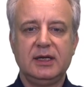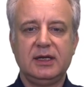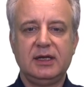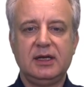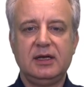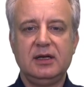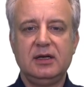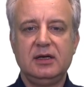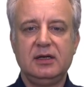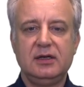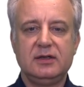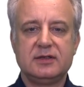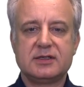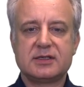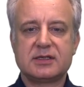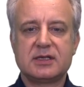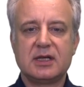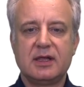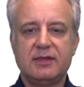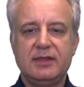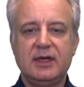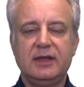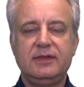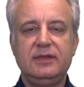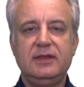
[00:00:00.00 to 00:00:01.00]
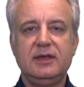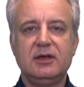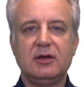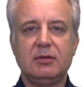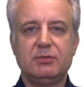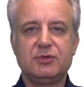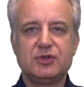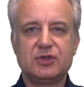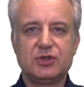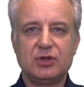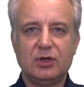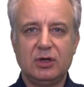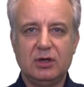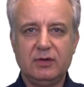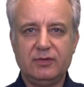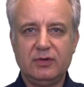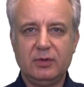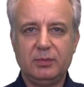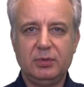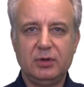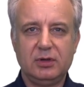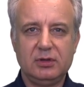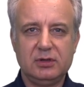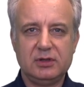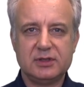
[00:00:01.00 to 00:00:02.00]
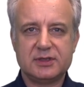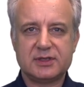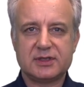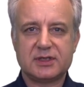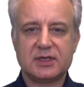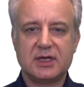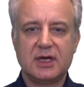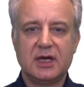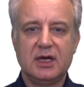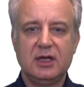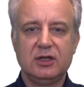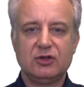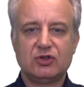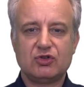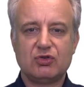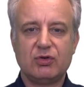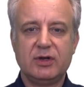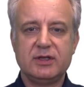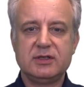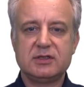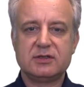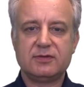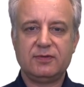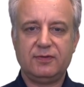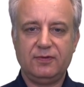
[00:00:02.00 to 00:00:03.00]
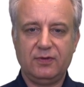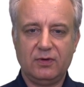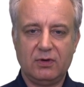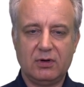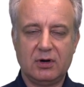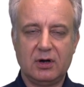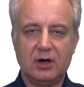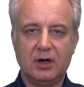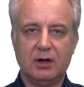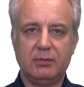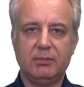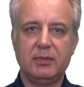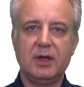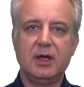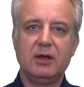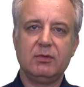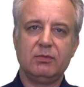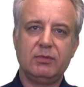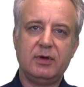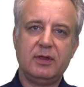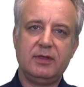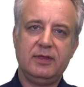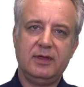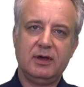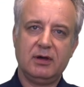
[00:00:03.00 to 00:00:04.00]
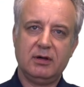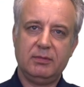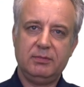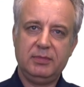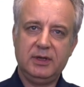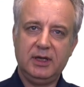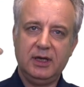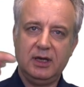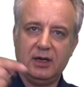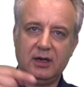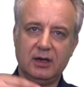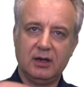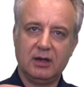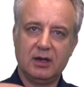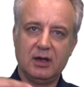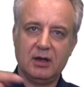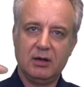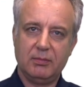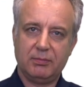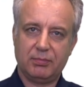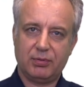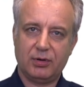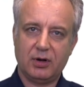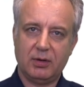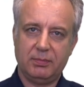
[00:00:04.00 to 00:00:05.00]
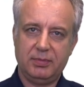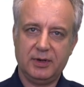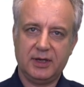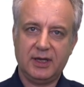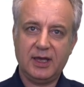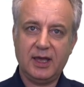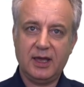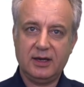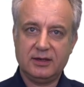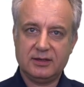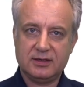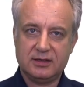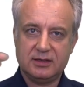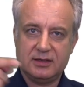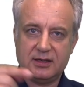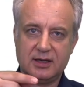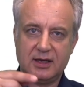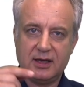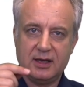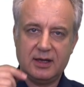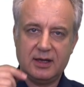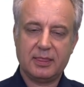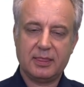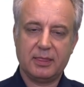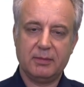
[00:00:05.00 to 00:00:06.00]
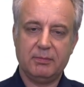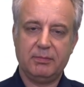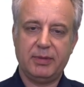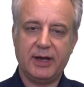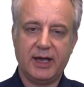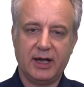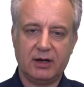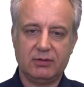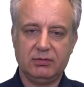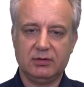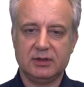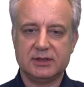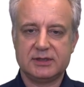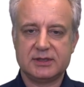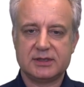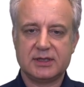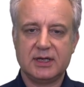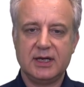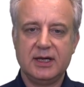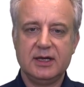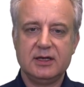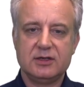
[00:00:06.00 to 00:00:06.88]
is that the observables transform when they are being propagated backwards.